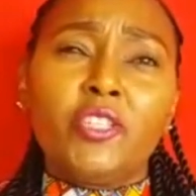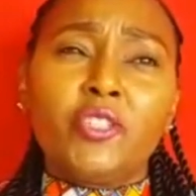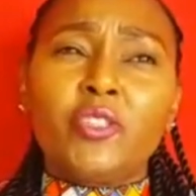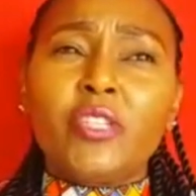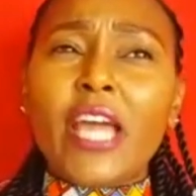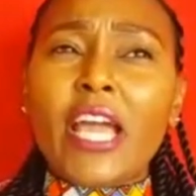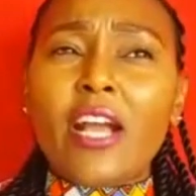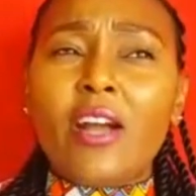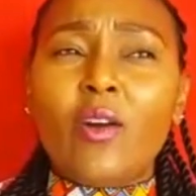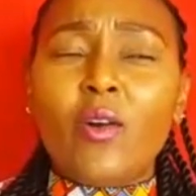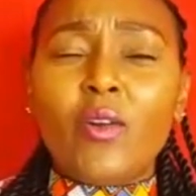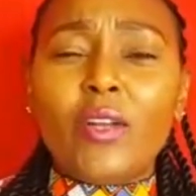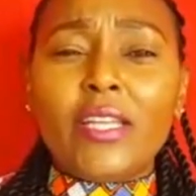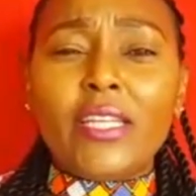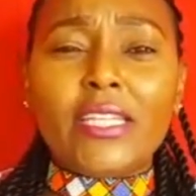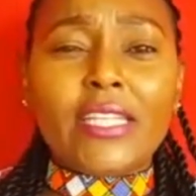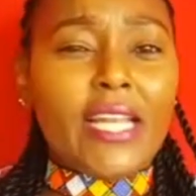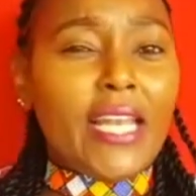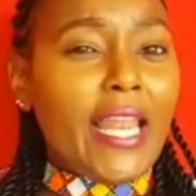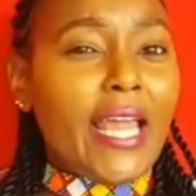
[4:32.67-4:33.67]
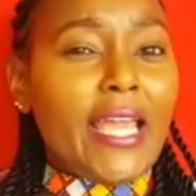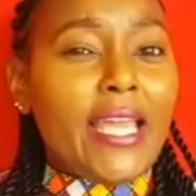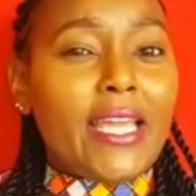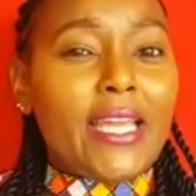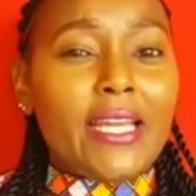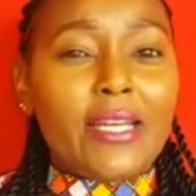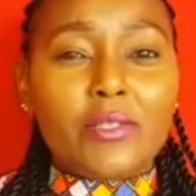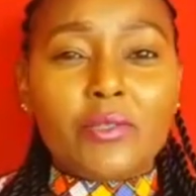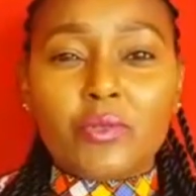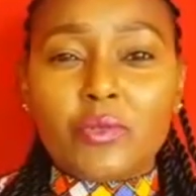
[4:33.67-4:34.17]
should I call it
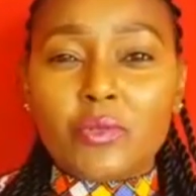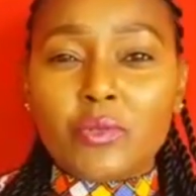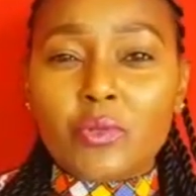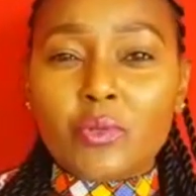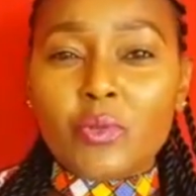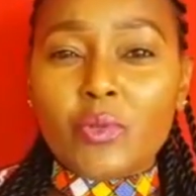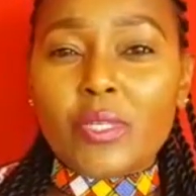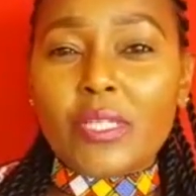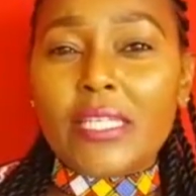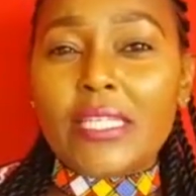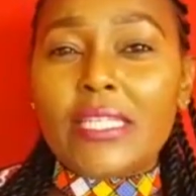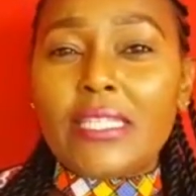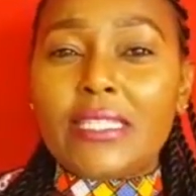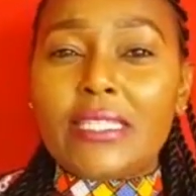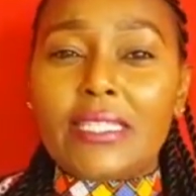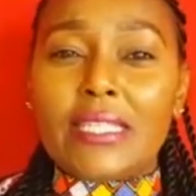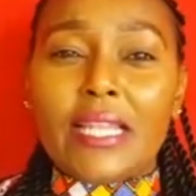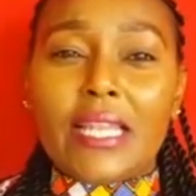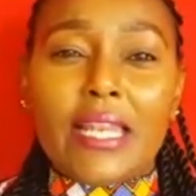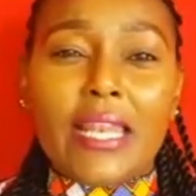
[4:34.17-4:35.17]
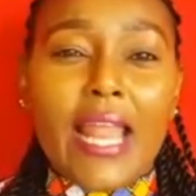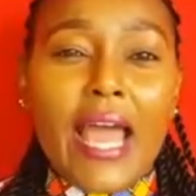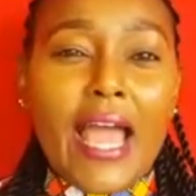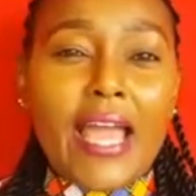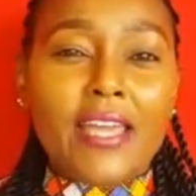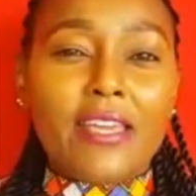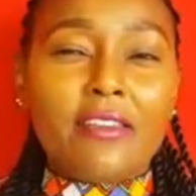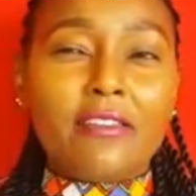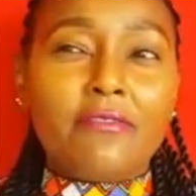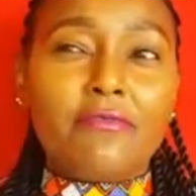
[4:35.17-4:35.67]
like RuDi's
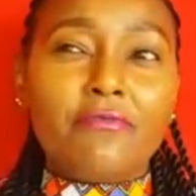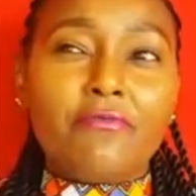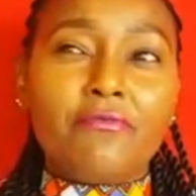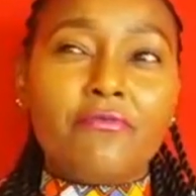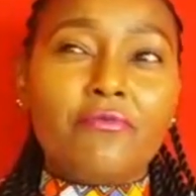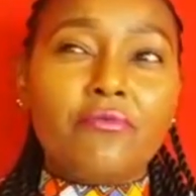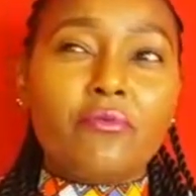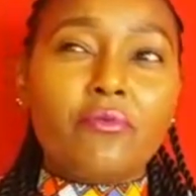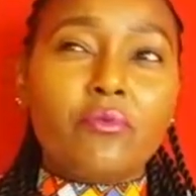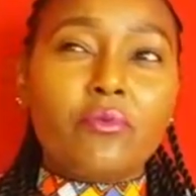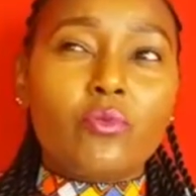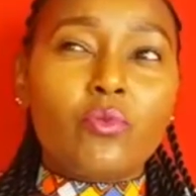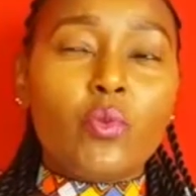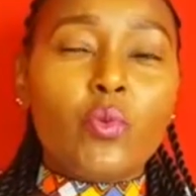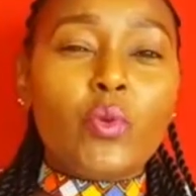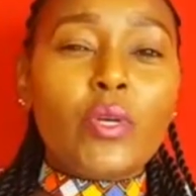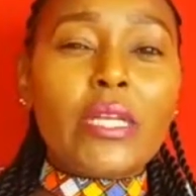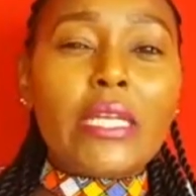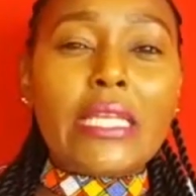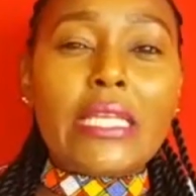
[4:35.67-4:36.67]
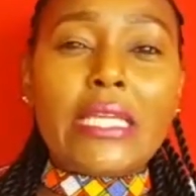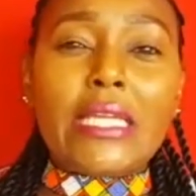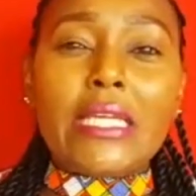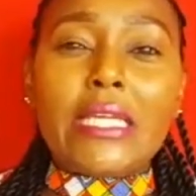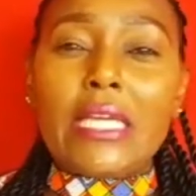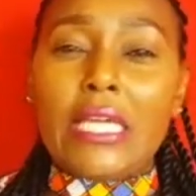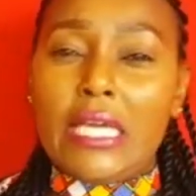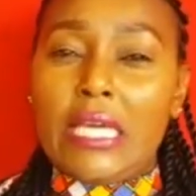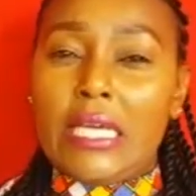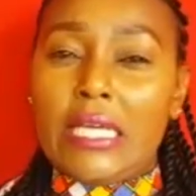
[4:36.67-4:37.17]
Life,
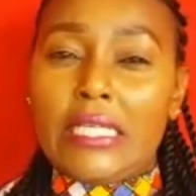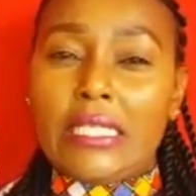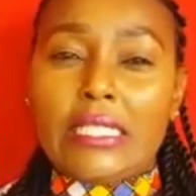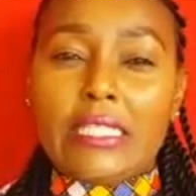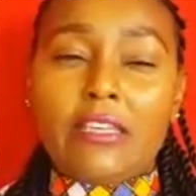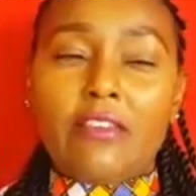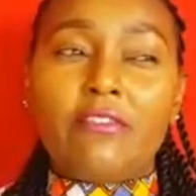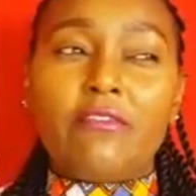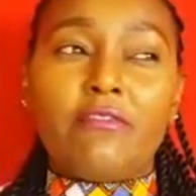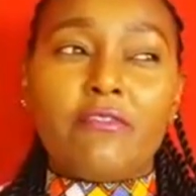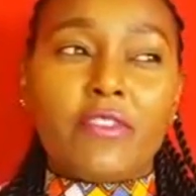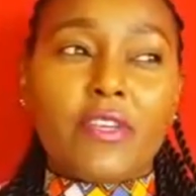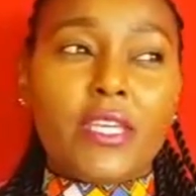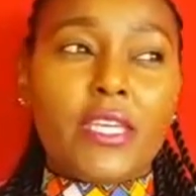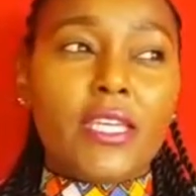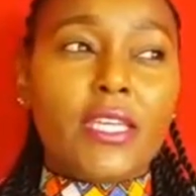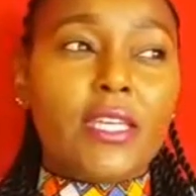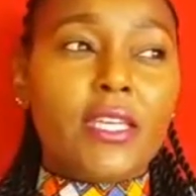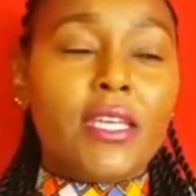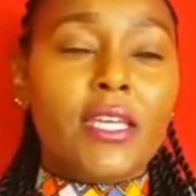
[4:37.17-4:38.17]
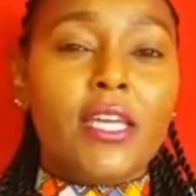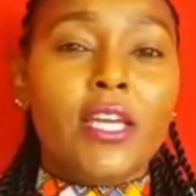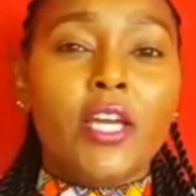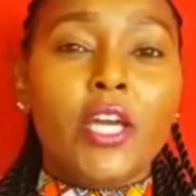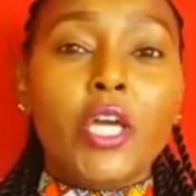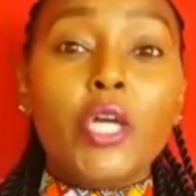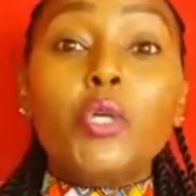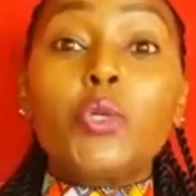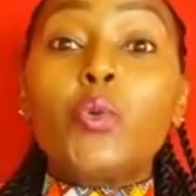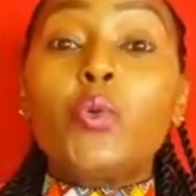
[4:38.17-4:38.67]
RuDi TV,
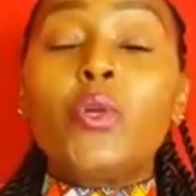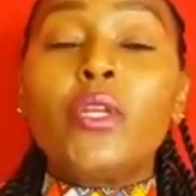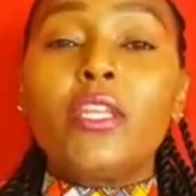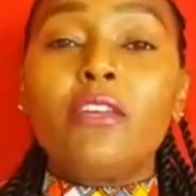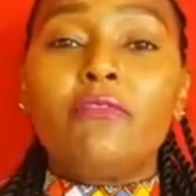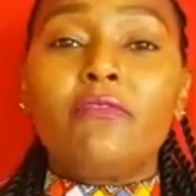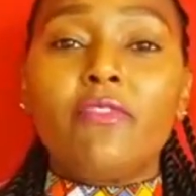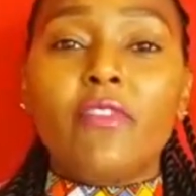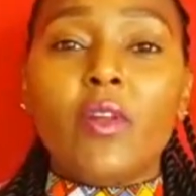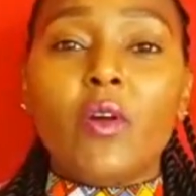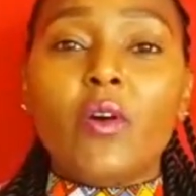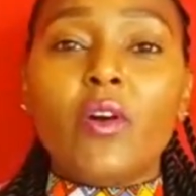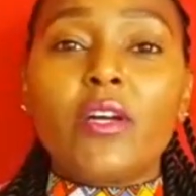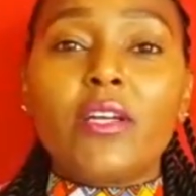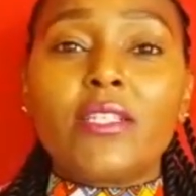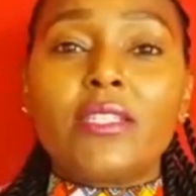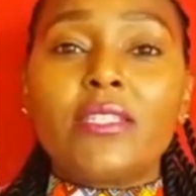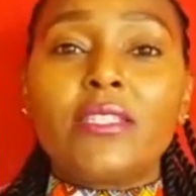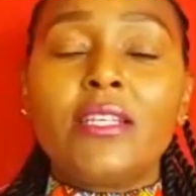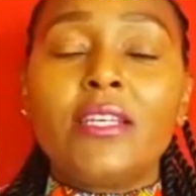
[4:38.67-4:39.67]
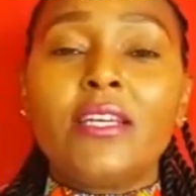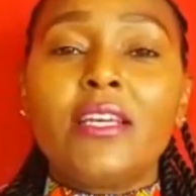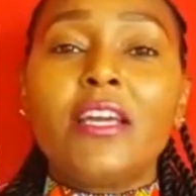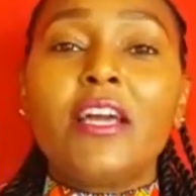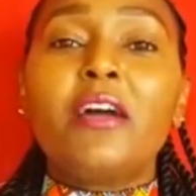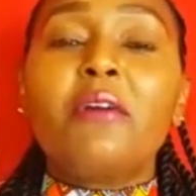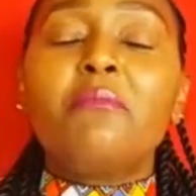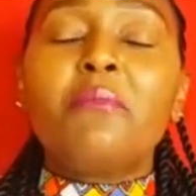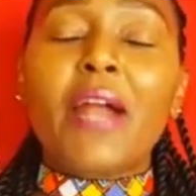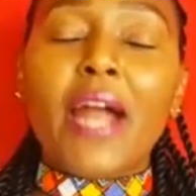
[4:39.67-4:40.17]
RuDi Vlogs?
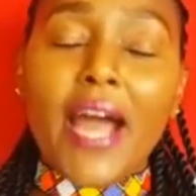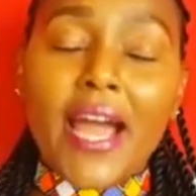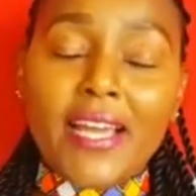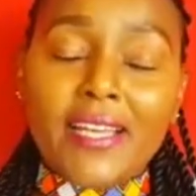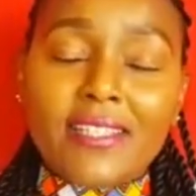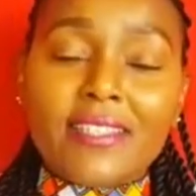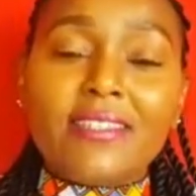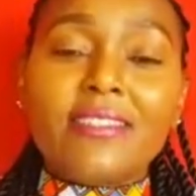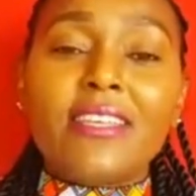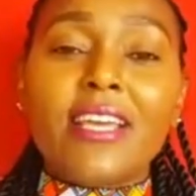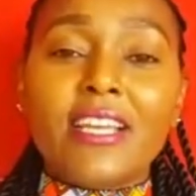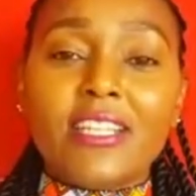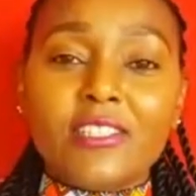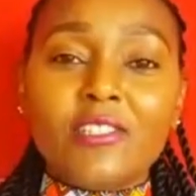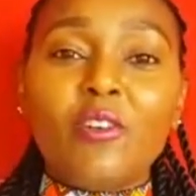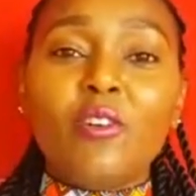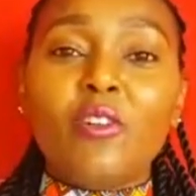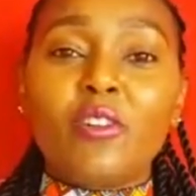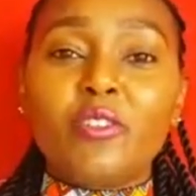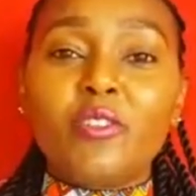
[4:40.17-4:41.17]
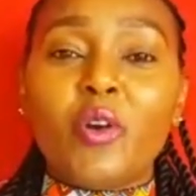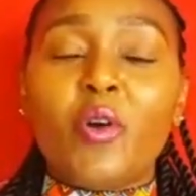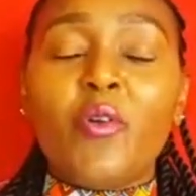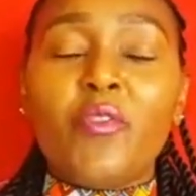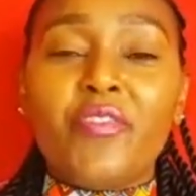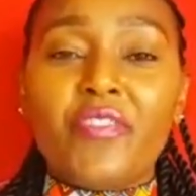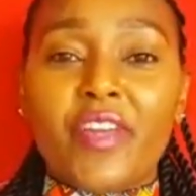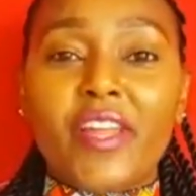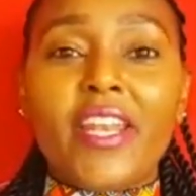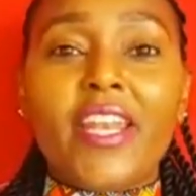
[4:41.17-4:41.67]
But I settled
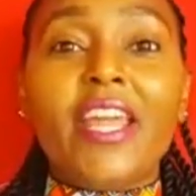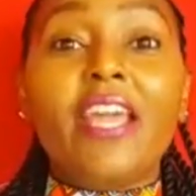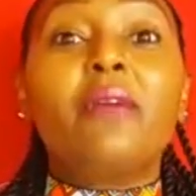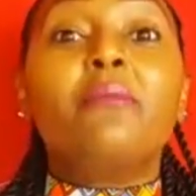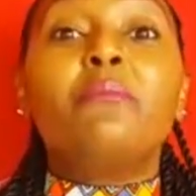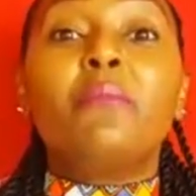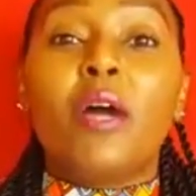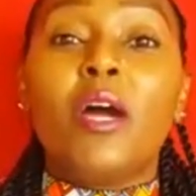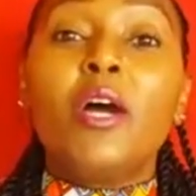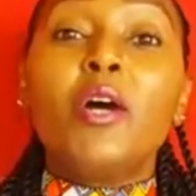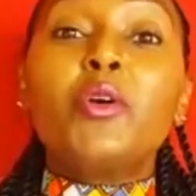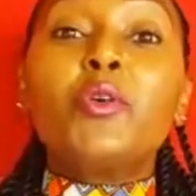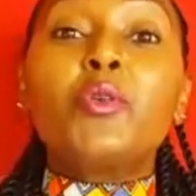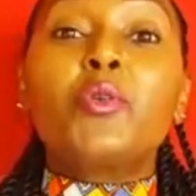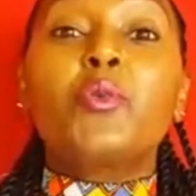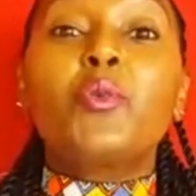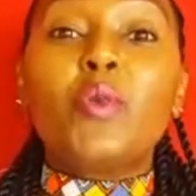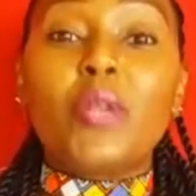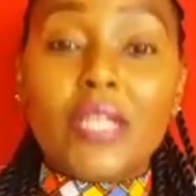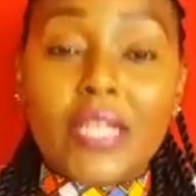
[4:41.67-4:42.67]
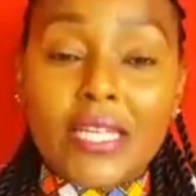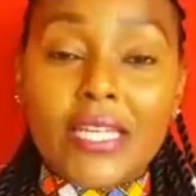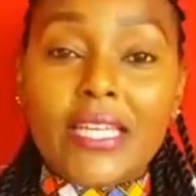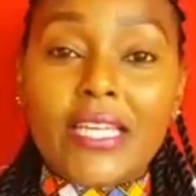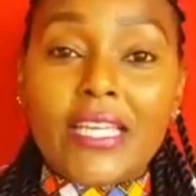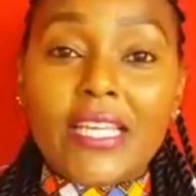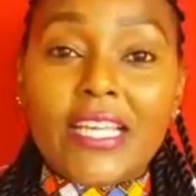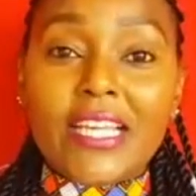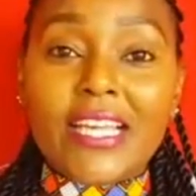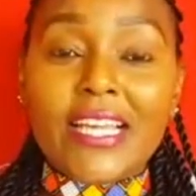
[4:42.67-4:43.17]
on the name
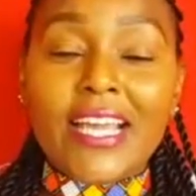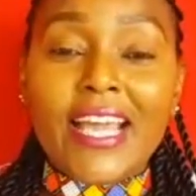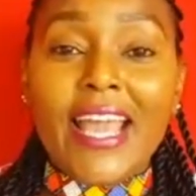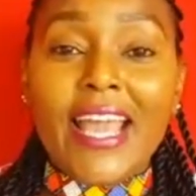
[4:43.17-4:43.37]
RuDi.